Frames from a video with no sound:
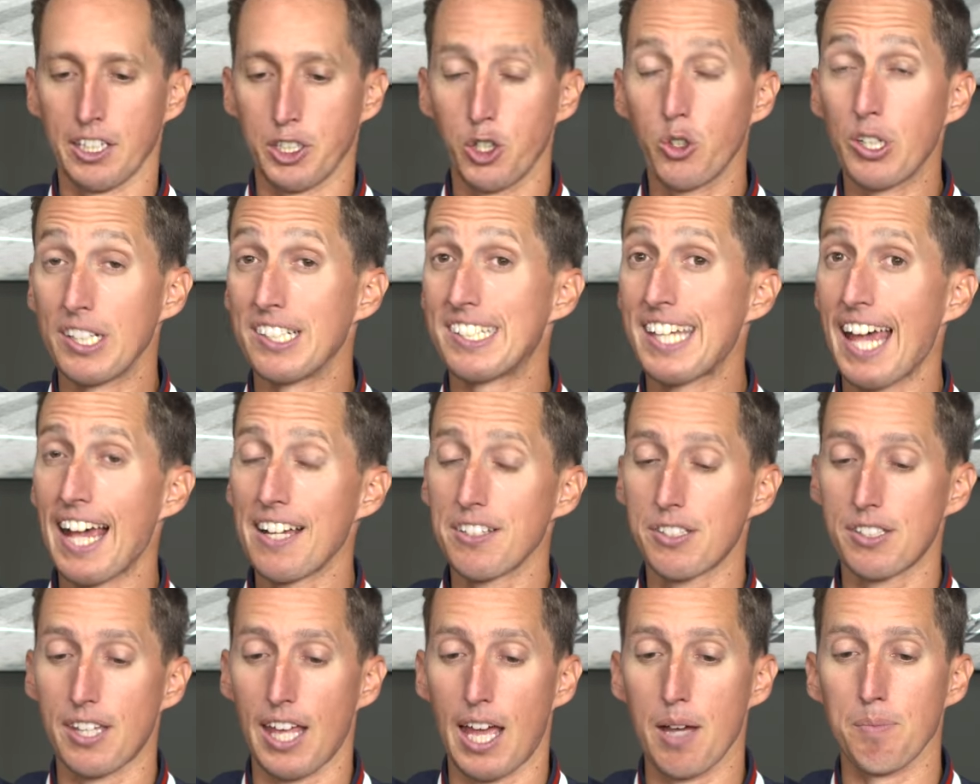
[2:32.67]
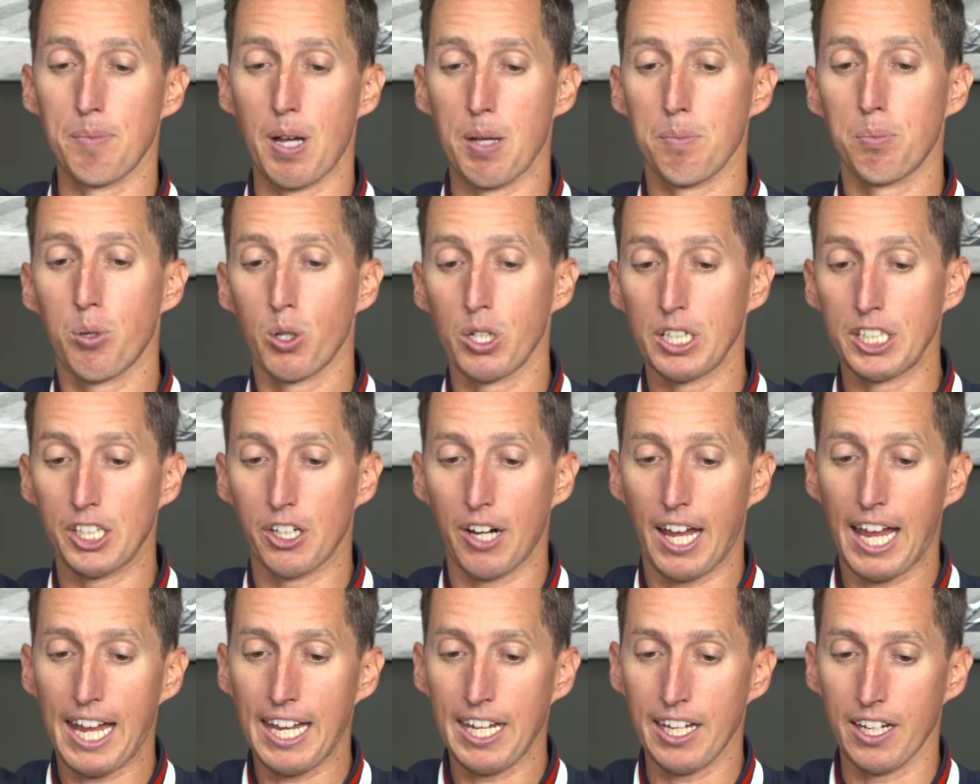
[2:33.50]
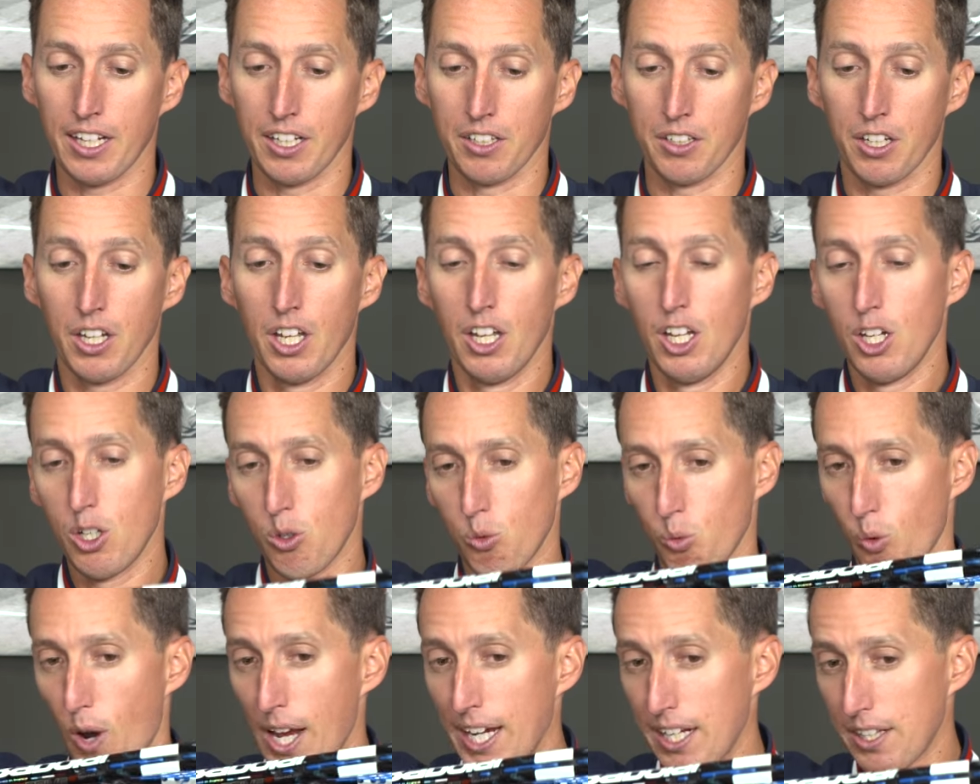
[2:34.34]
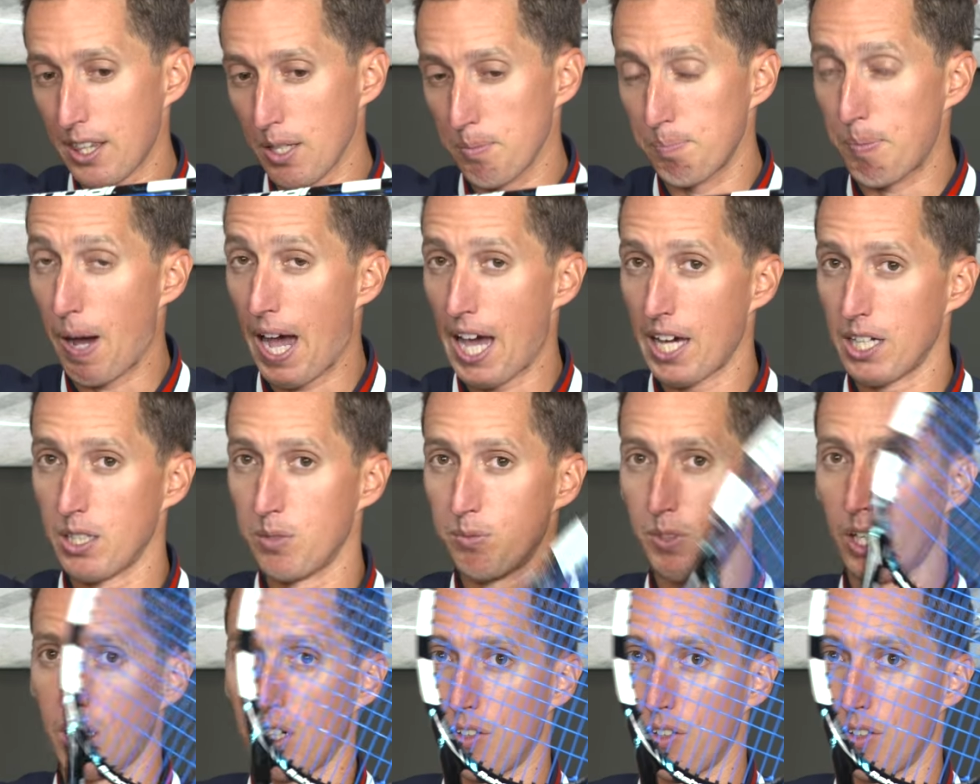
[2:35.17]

And you can test that by putting your hand right at the bottom